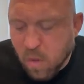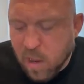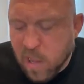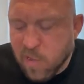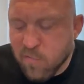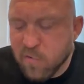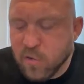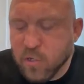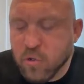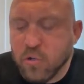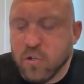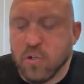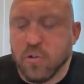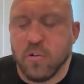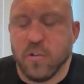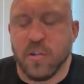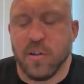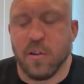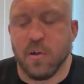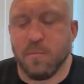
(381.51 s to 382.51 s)
Even you
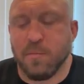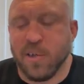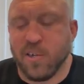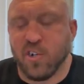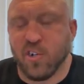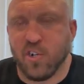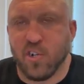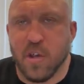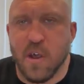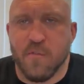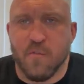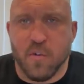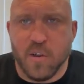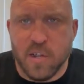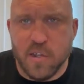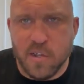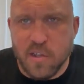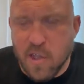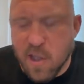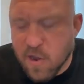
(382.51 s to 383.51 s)
too, you little bitches,
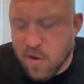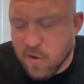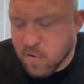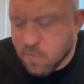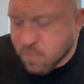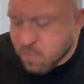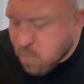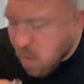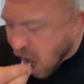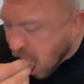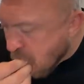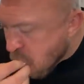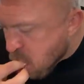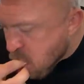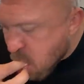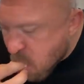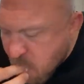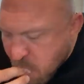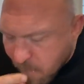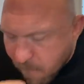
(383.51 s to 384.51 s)
Jeffrey and Karen.
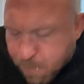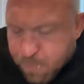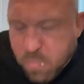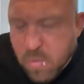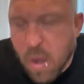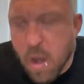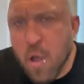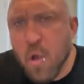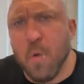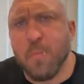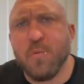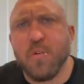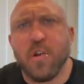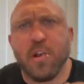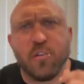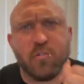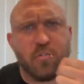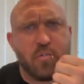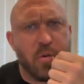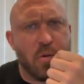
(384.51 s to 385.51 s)
I hope you
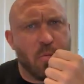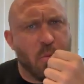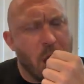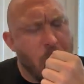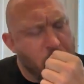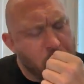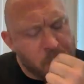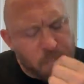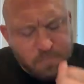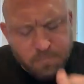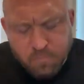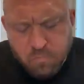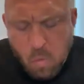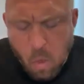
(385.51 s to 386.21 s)
guys are doing well.